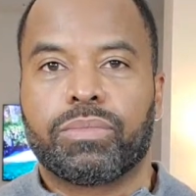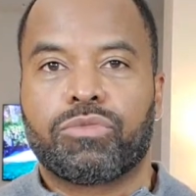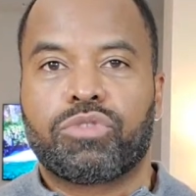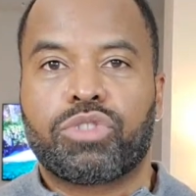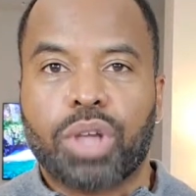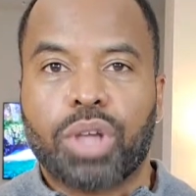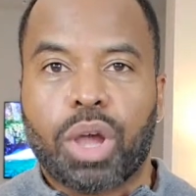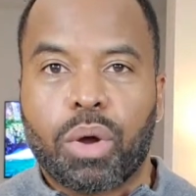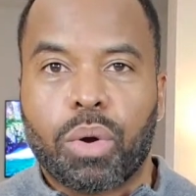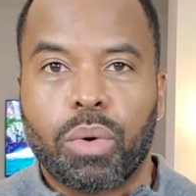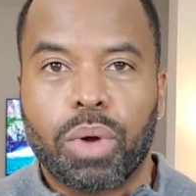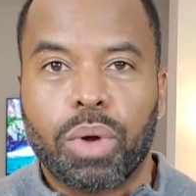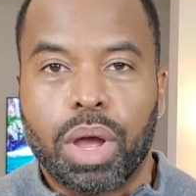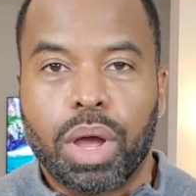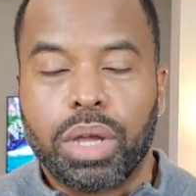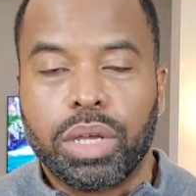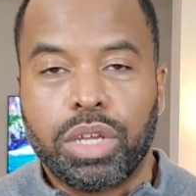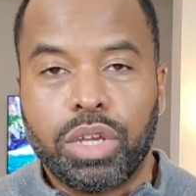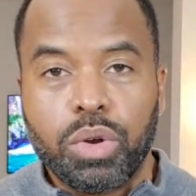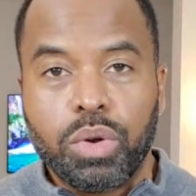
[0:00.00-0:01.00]
So
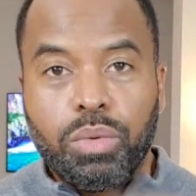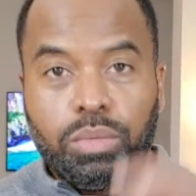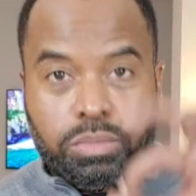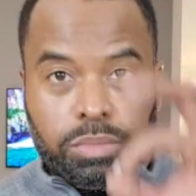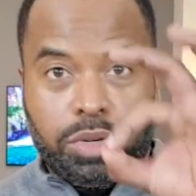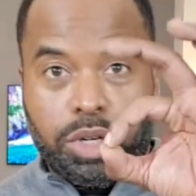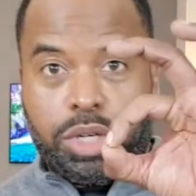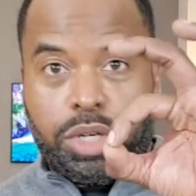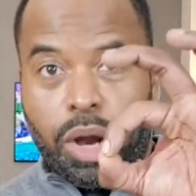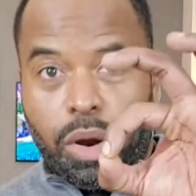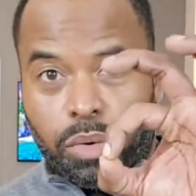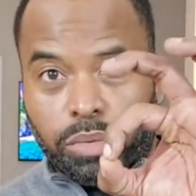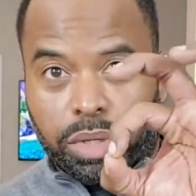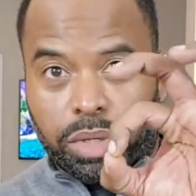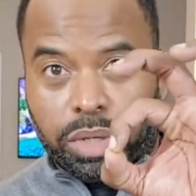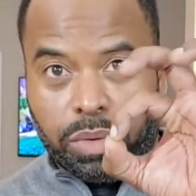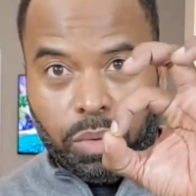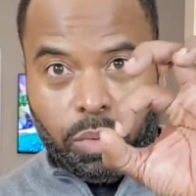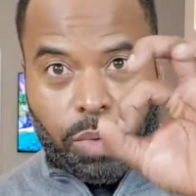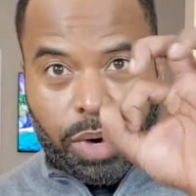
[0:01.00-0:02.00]
you don't
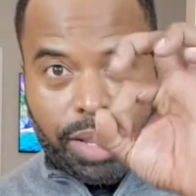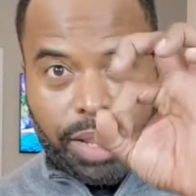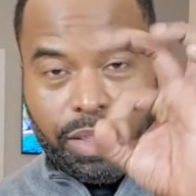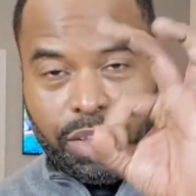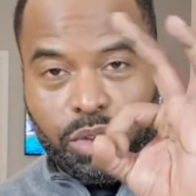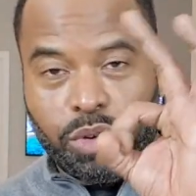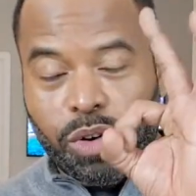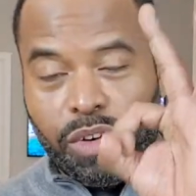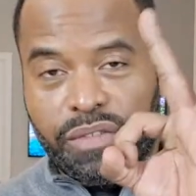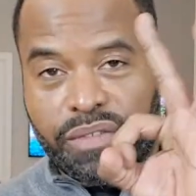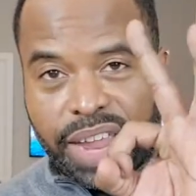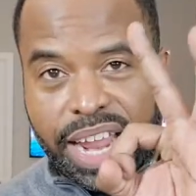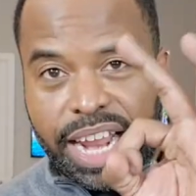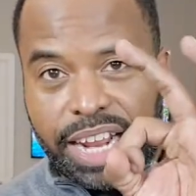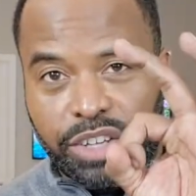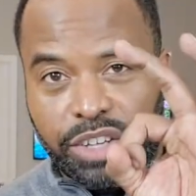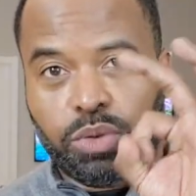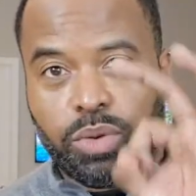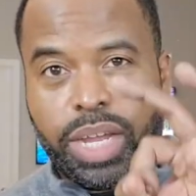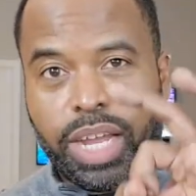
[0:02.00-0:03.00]
want your
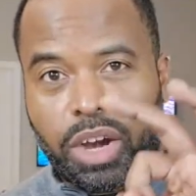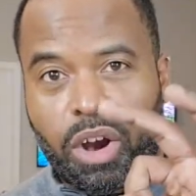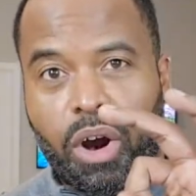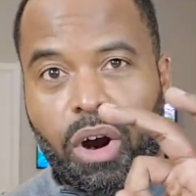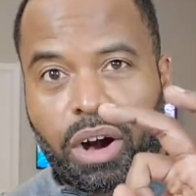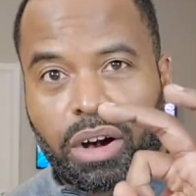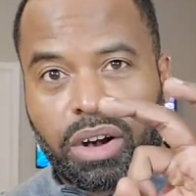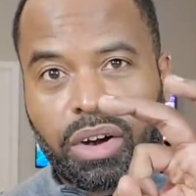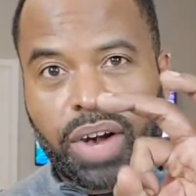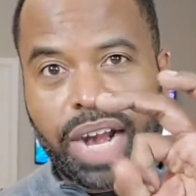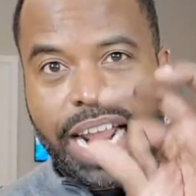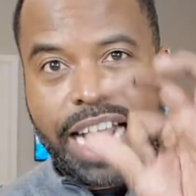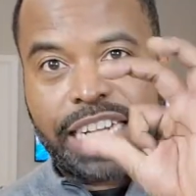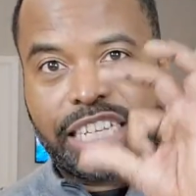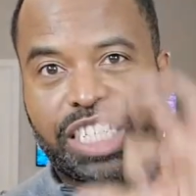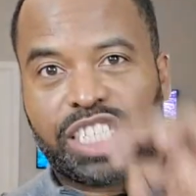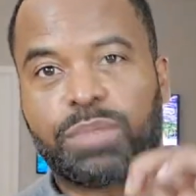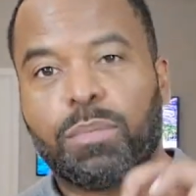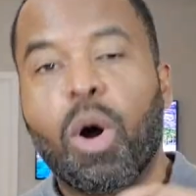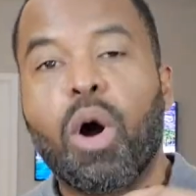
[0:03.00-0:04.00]
veins to get harder and
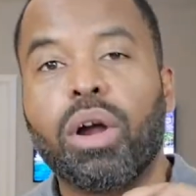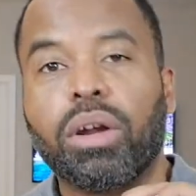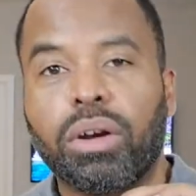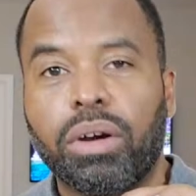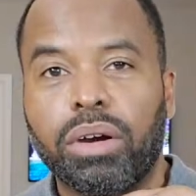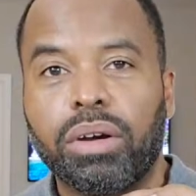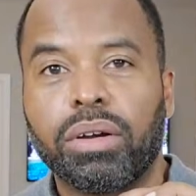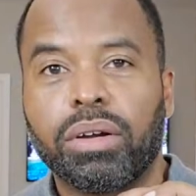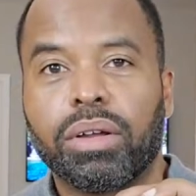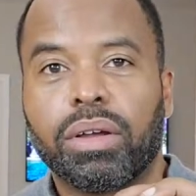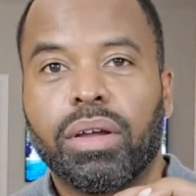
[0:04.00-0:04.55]
smaller.